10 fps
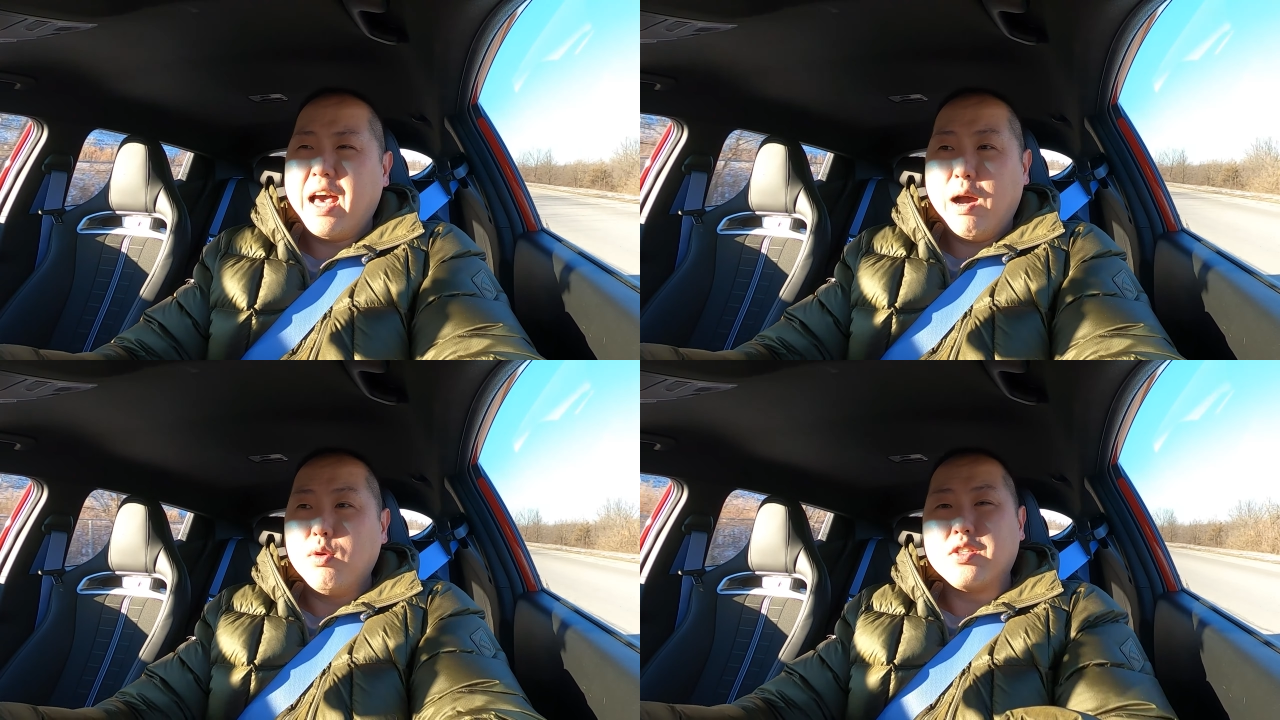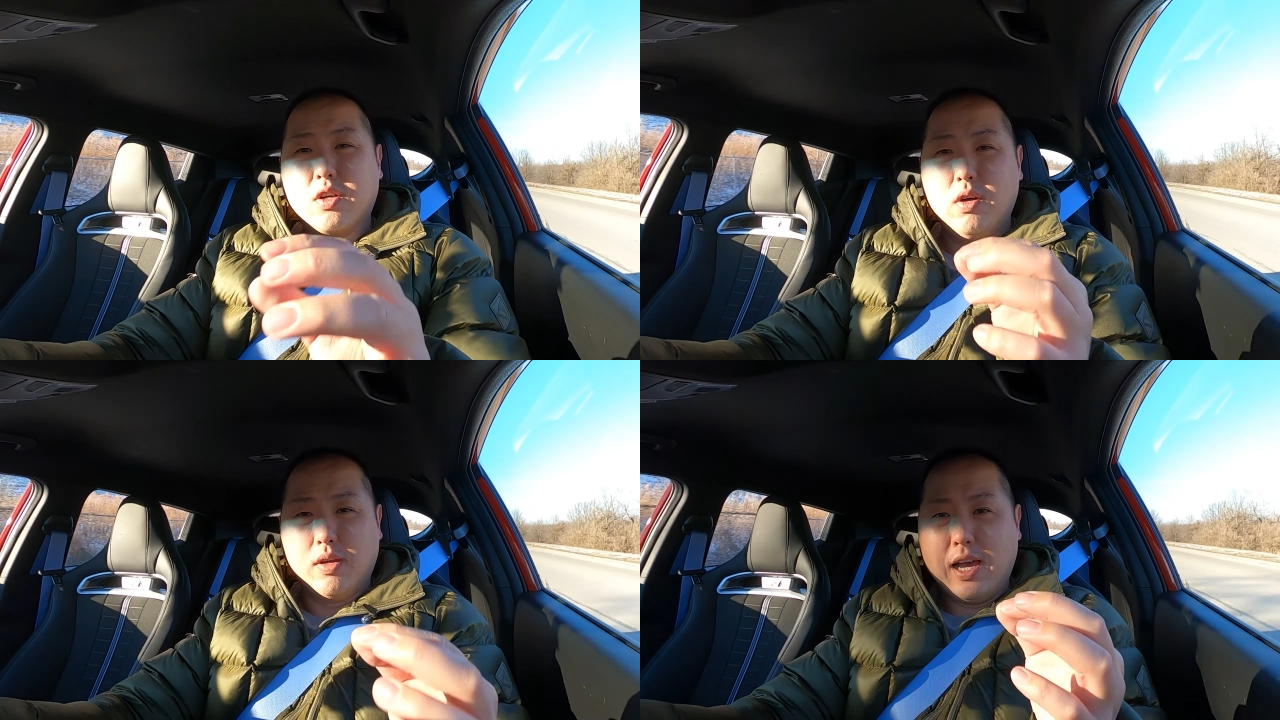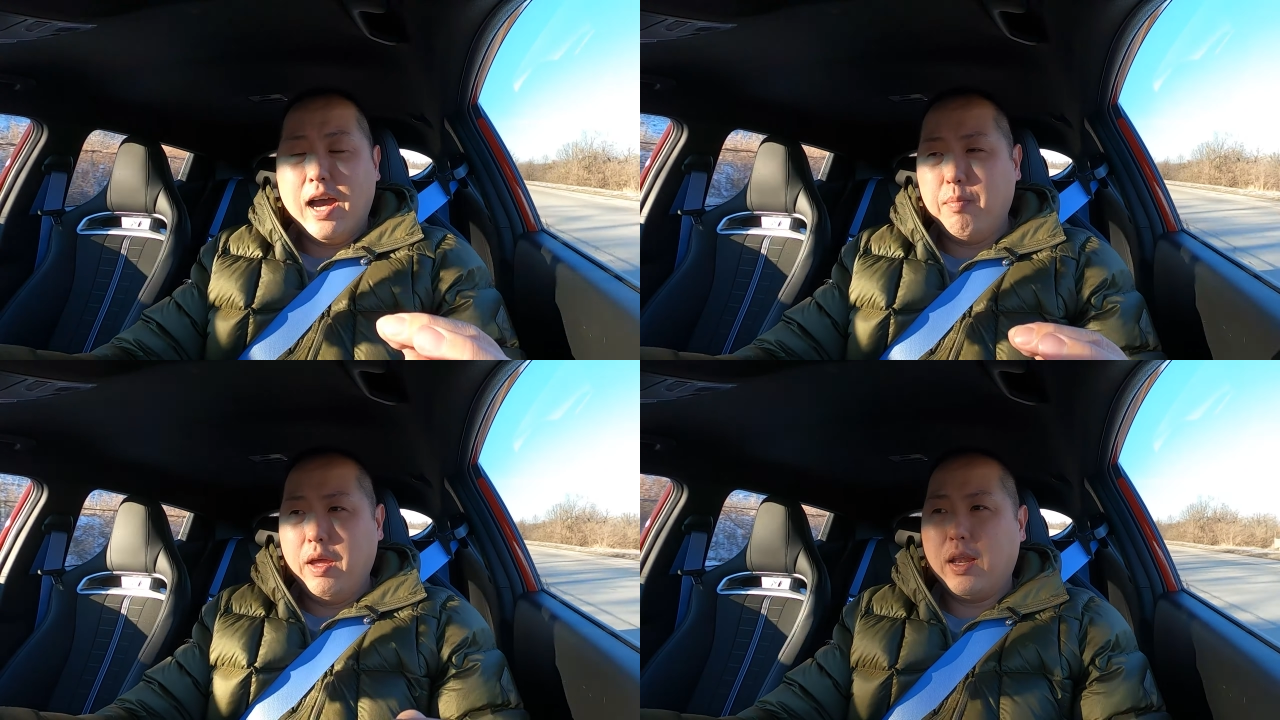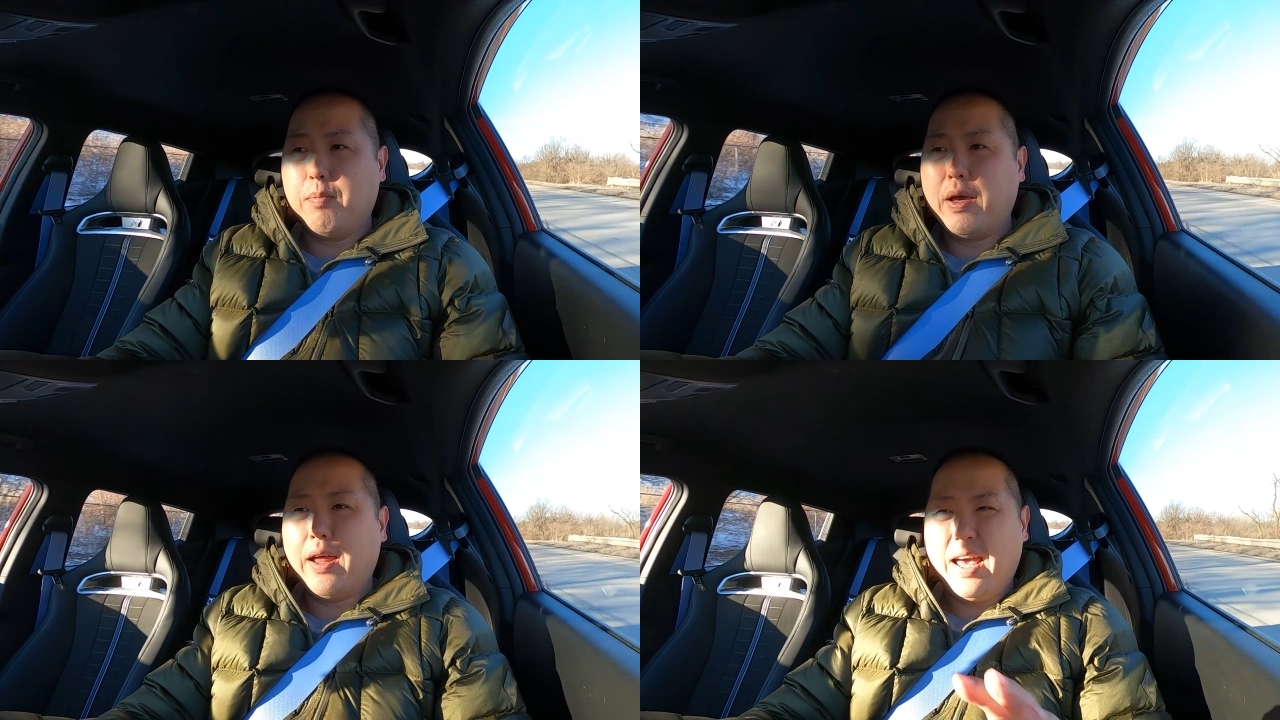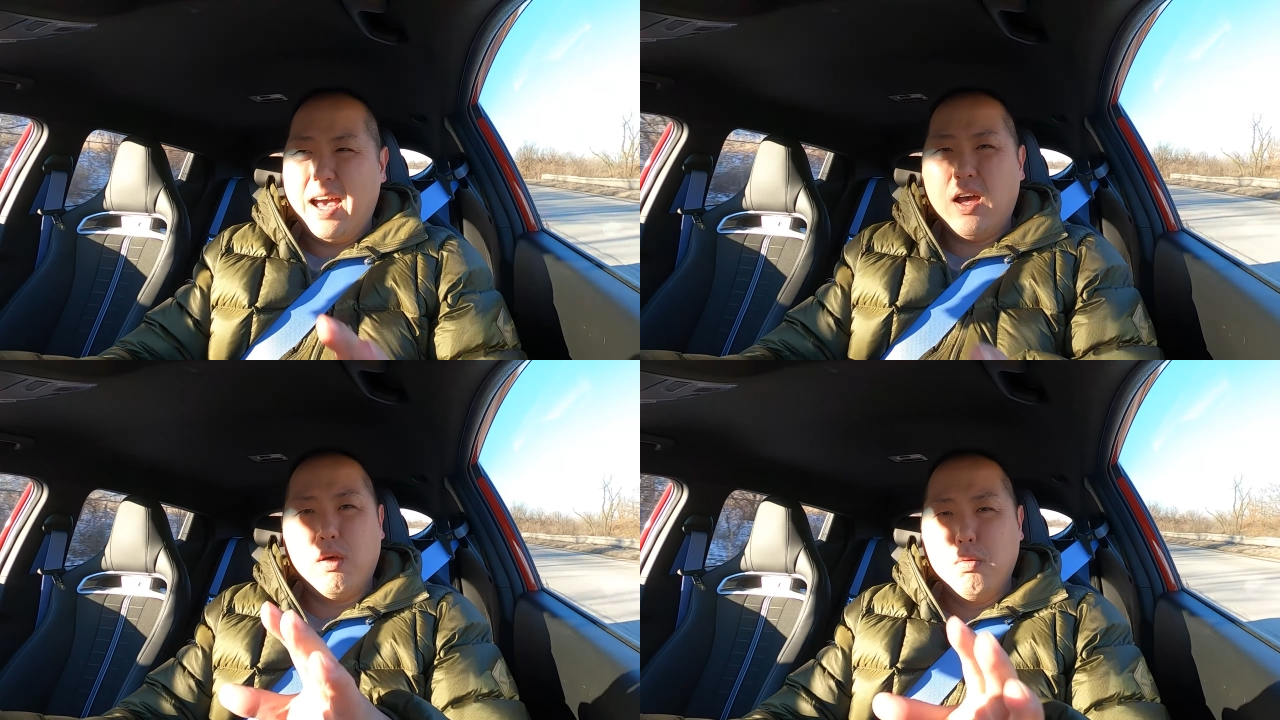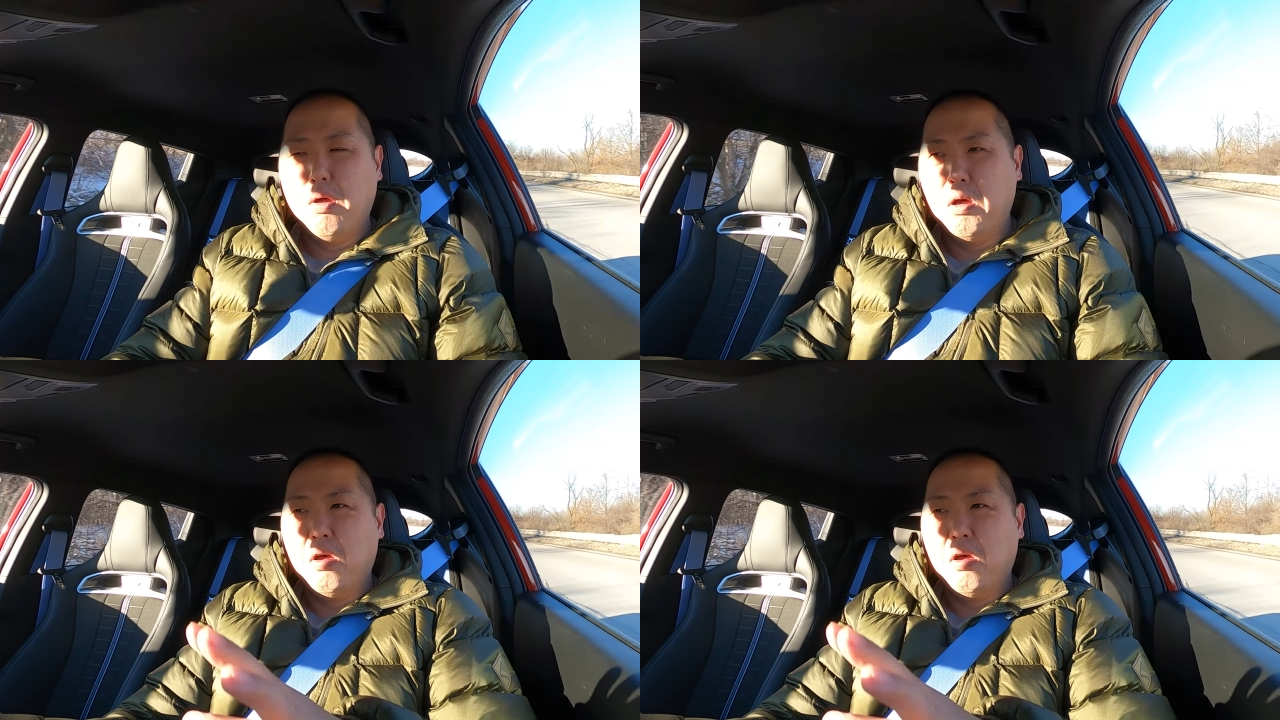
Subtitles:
I was going to comment about how